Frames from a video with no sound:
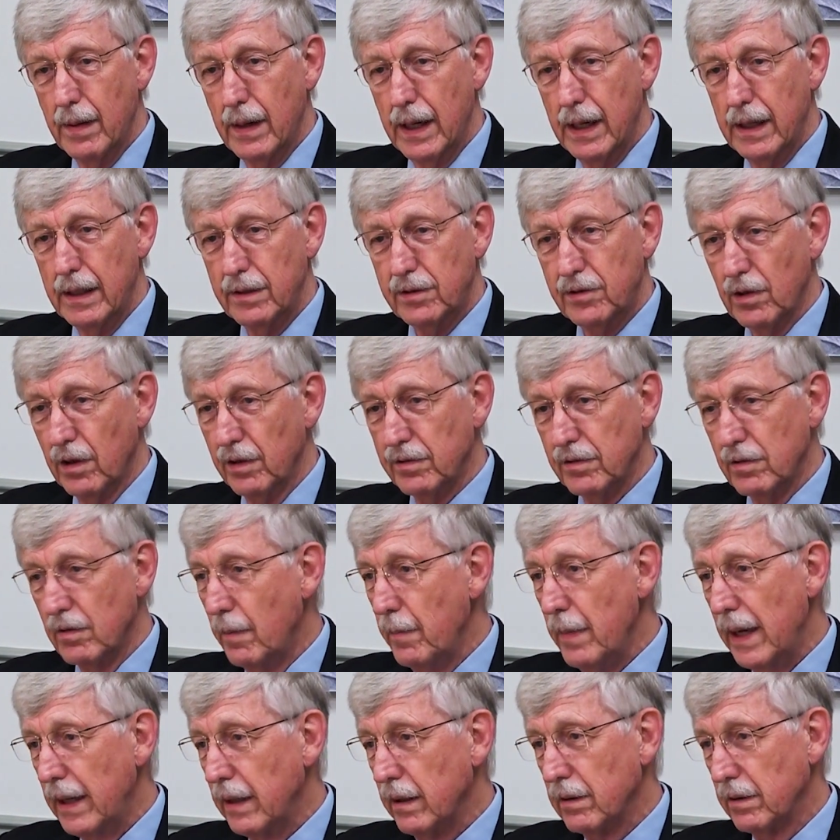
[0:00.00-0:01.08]
and it's also a
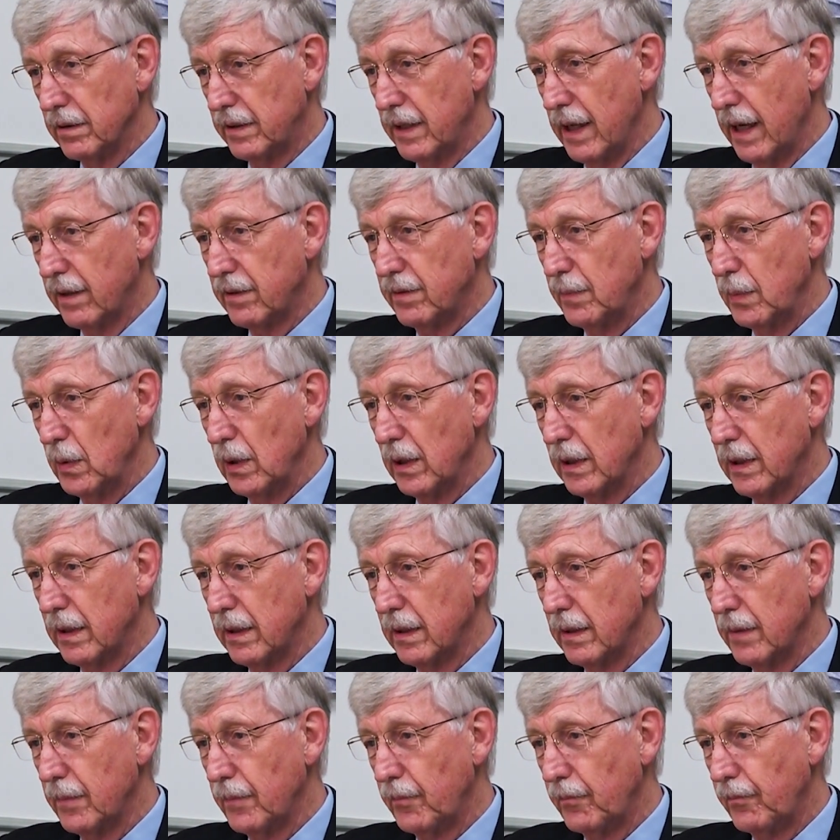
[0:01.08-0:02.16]
medical textbook
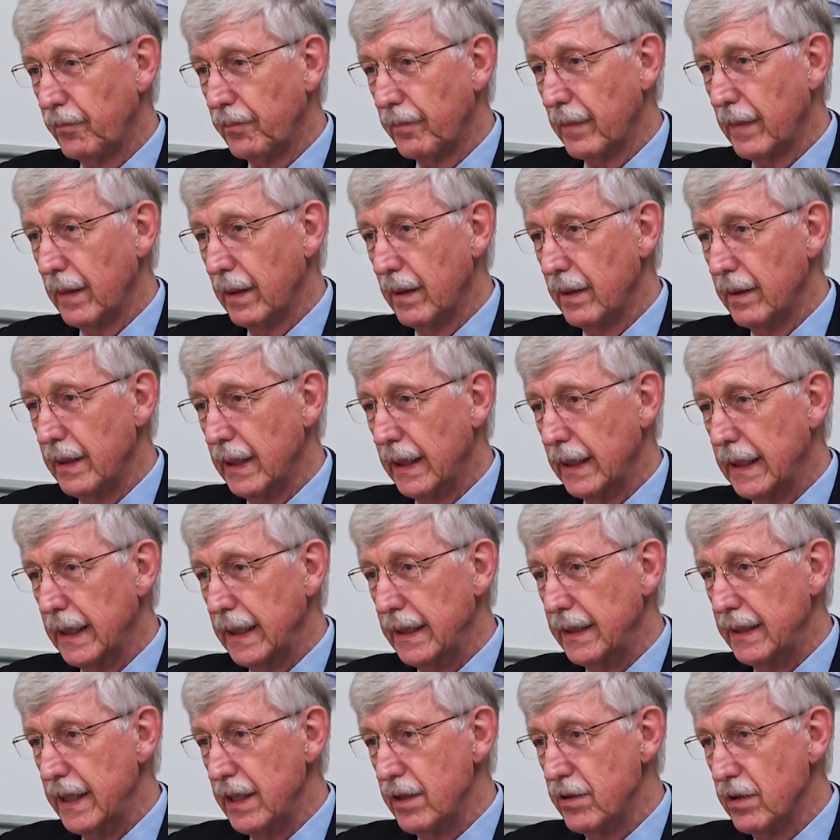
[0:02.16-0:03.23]
that
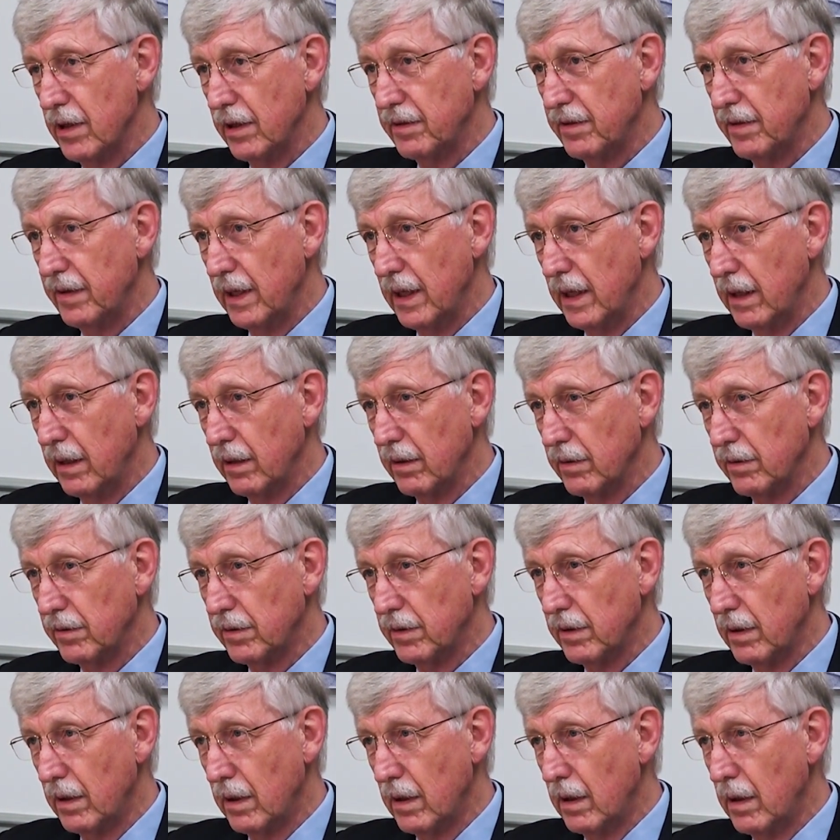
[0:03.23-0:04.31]
can teach us
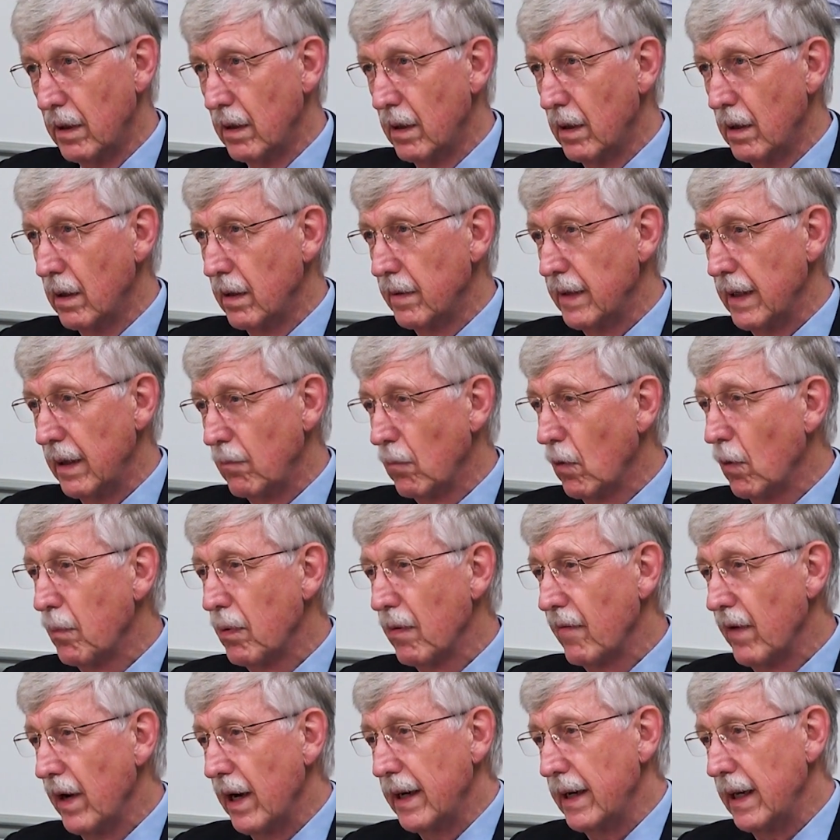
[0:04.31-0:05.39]
things that will
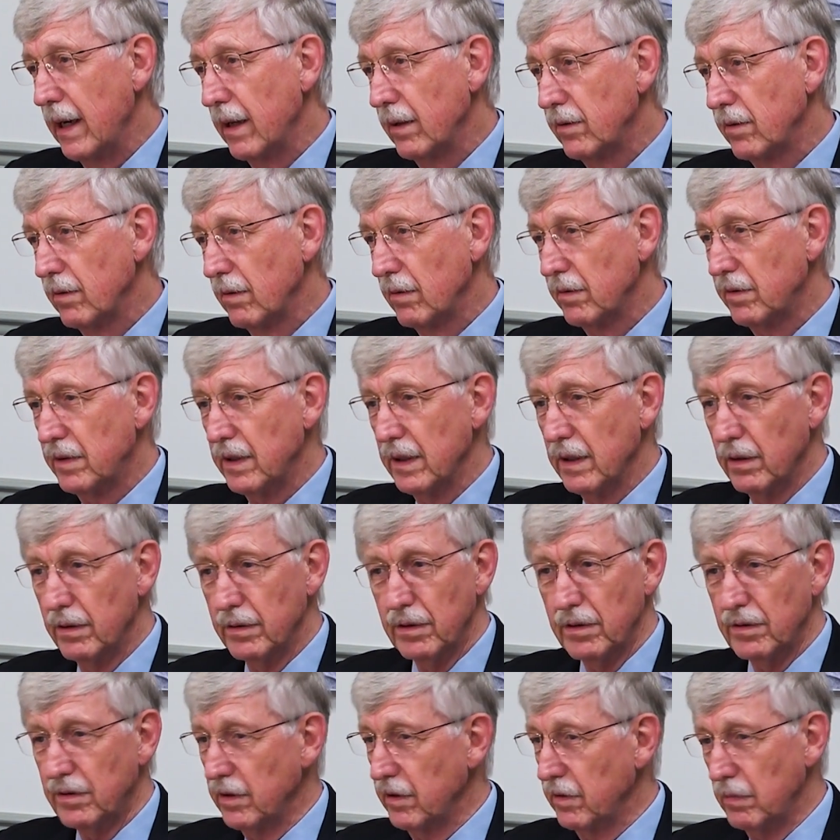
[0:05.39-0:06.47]
provide answers to
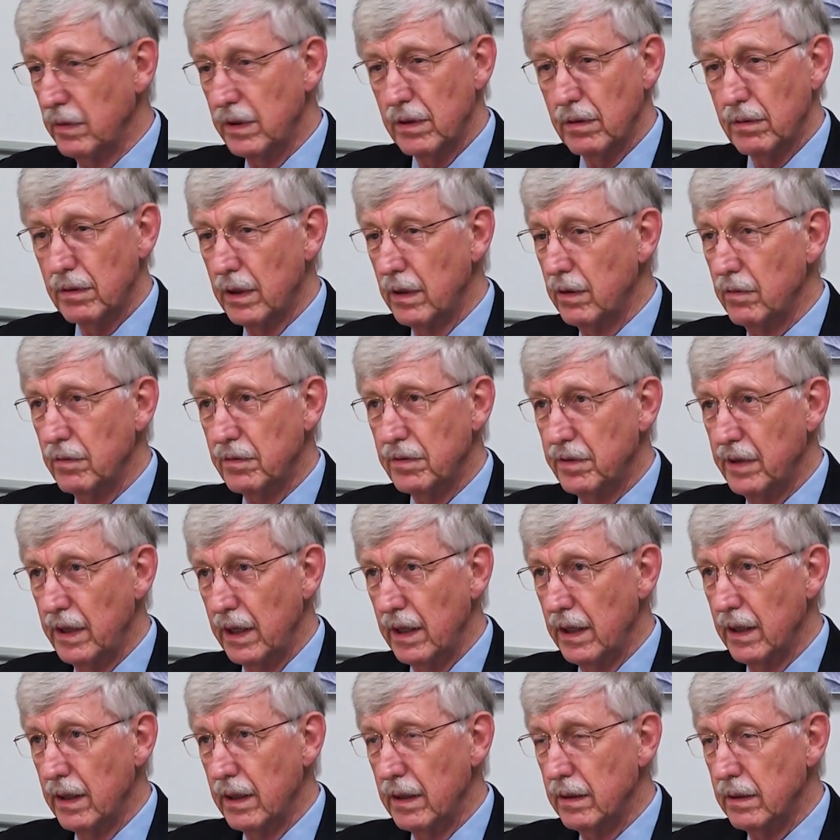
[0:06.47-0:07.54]
illnesses we don't
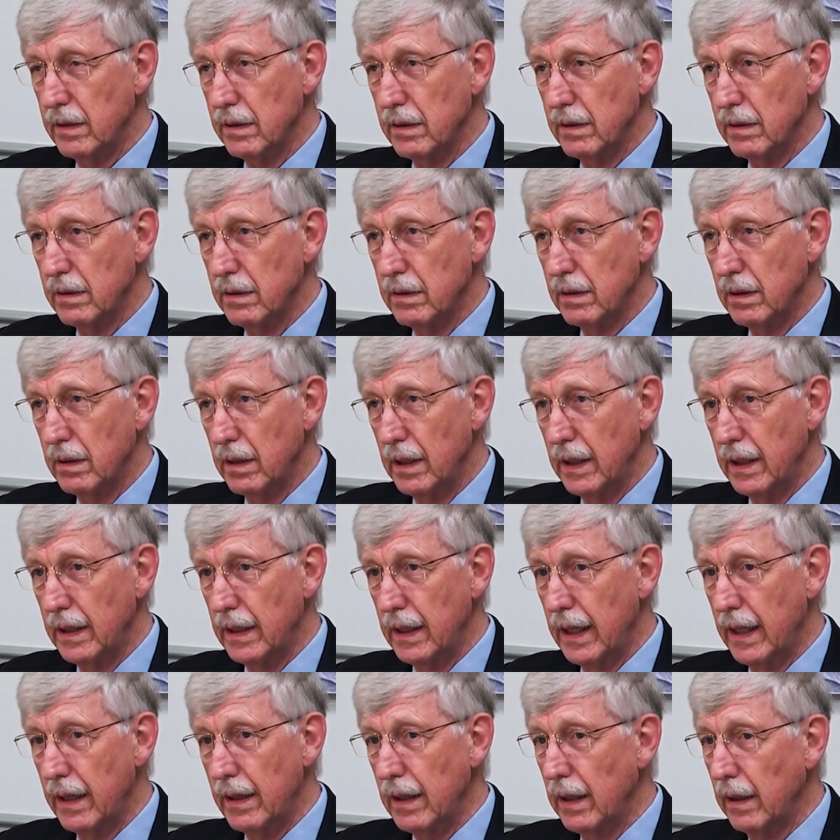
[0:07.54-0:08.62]
understand and,
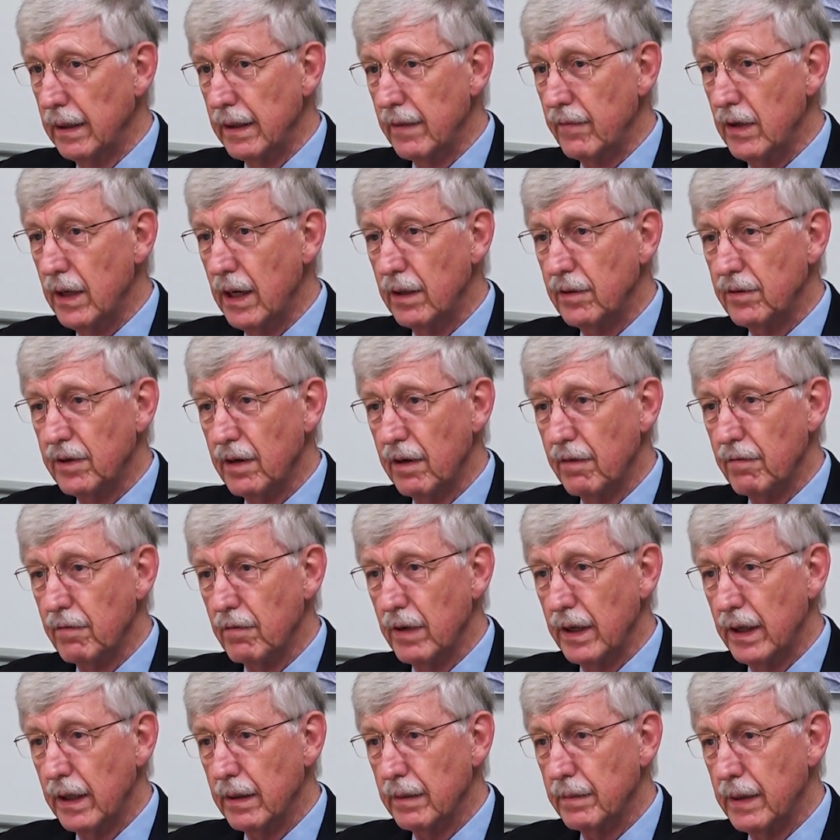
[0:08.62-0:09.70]
and alleviate
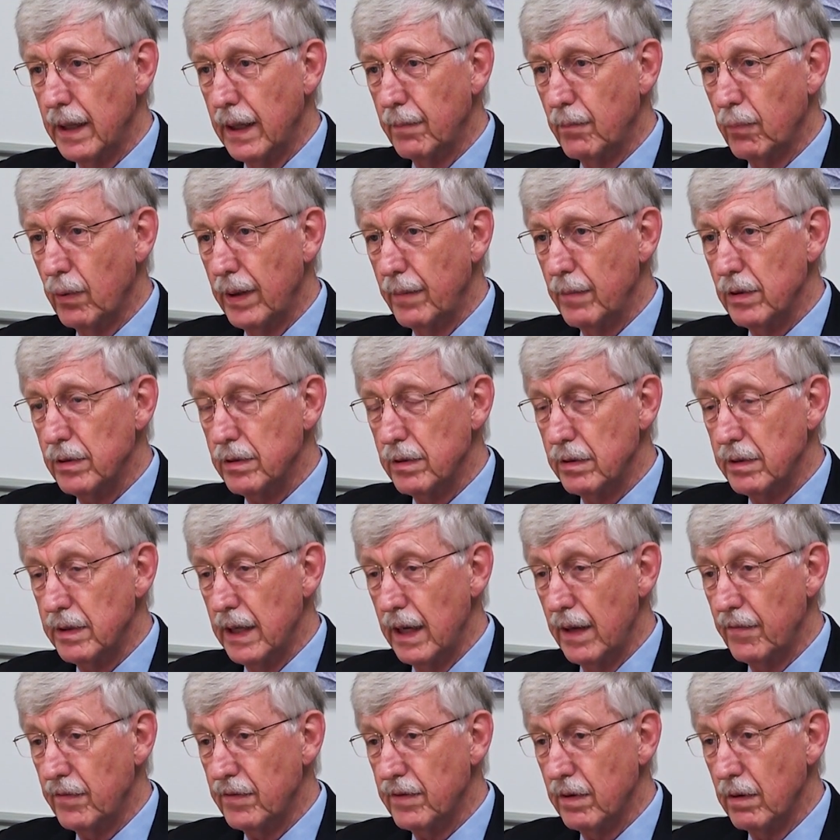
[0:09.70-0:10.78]
suffering and premature
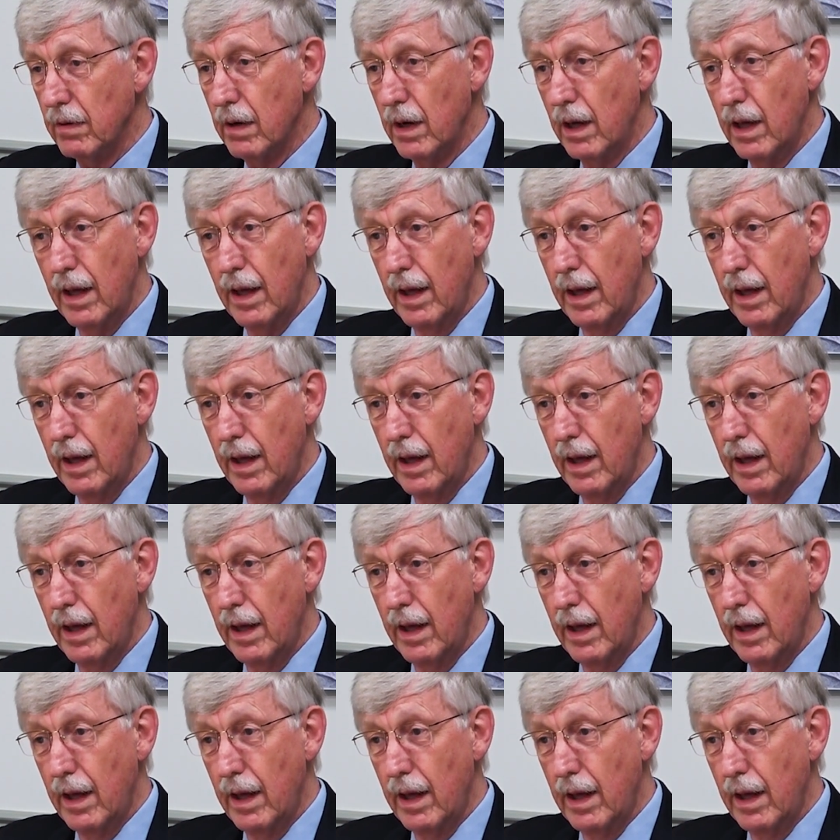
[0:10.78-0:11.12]
death. So